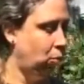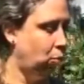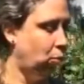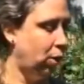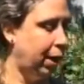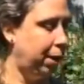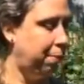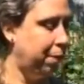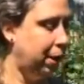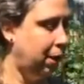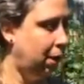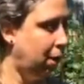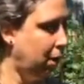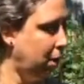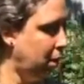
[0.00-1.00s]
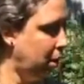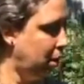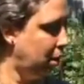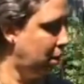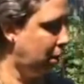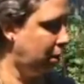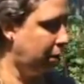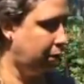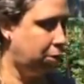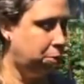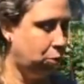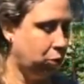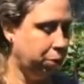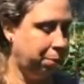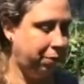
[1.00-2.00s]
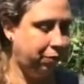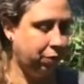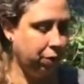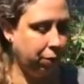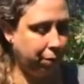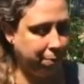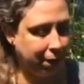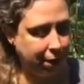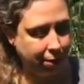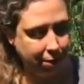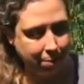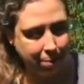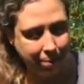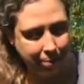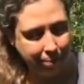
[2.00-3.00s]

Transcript: ripen a little more before we pick them.